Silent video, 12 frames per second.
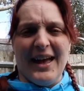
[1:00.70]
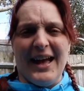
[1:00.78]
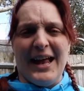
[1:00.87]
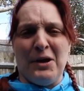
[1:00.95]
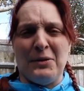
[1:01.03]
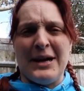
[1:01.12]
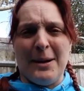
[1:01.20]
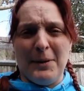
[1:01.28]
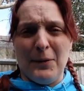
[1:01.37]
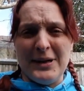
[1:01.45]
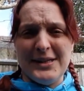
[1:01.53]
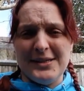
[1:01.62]
Hello and
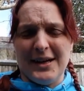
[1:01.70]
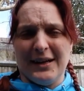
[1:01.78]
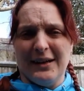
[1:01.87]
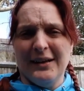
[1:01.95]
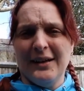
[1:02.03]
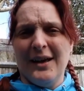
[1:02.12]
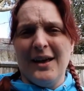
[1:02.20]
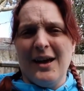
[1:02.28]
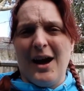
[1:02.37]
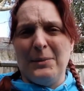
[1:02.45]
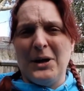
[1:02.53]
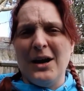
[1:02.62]
happy Wednesday.
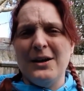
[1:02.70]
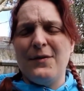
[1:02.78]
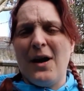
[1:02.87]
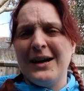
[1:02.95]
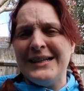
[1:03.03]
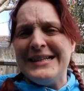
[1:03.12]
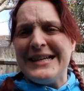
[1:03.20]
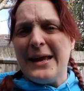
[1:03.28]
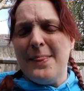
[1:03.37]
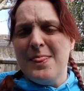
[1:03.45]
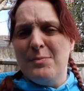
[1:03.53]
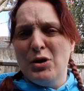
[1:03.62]
I'm kind of hiding in the